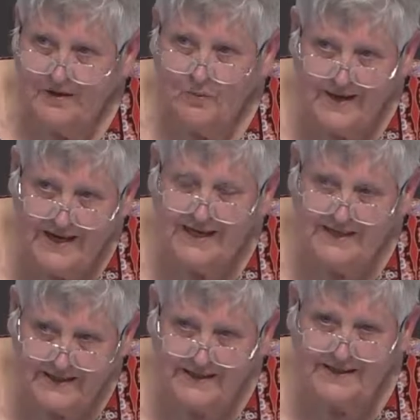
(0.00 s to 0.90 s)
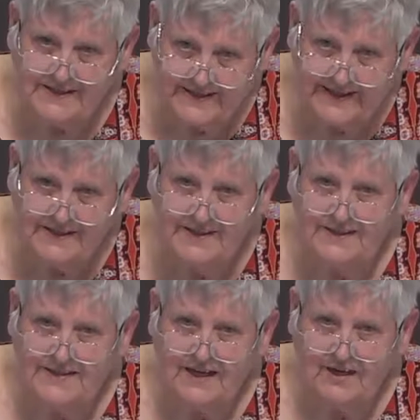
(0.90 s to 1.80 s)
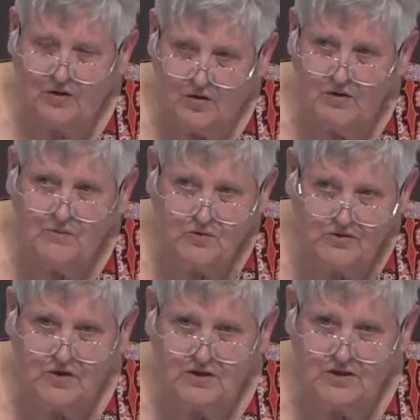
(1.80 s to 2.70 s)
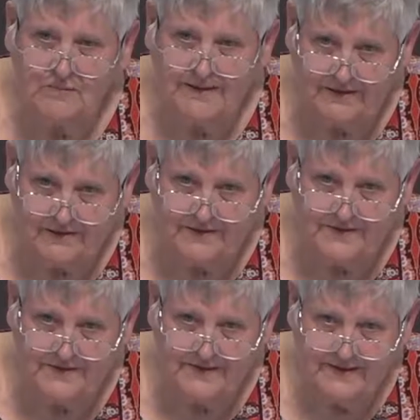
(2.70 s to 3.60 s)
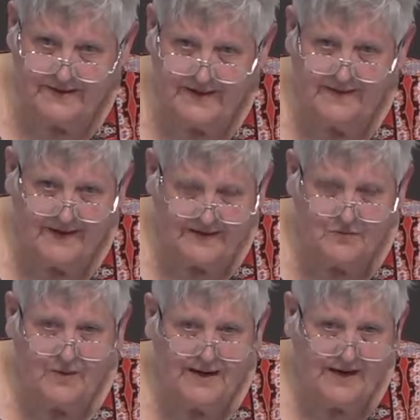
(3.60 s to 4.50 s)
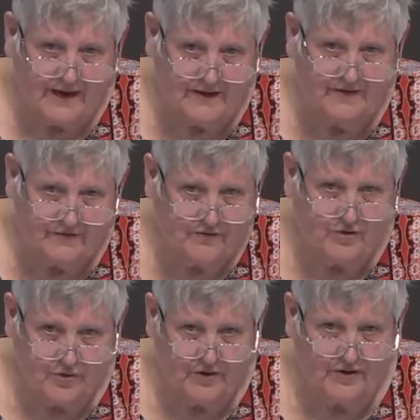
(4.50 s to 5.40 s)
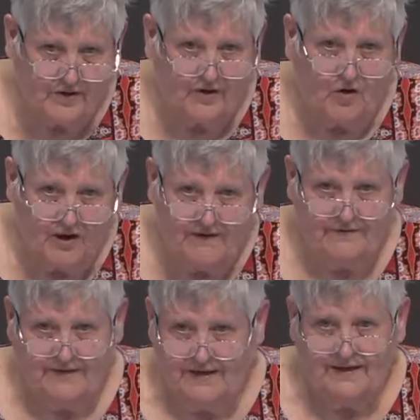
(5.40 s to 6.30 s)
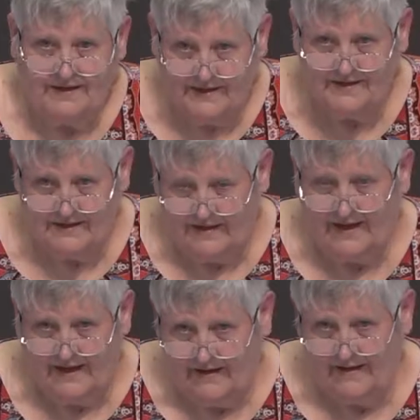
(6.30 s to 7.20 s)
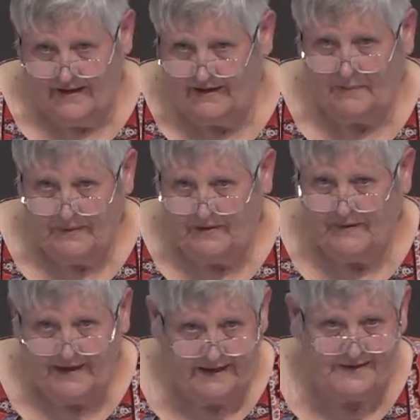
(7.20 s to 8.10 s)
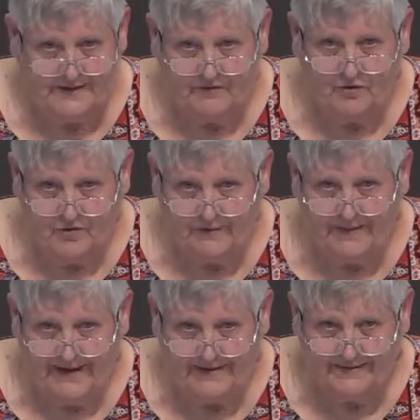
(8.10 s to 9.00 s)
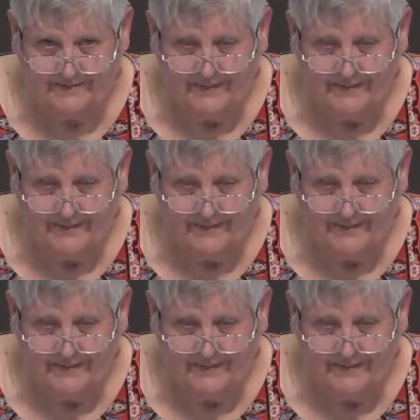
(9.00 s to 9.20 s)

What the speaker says: We get to consensus on almost all our bills. That's why on the floor, often it doesn't end up in a nasty floor debate.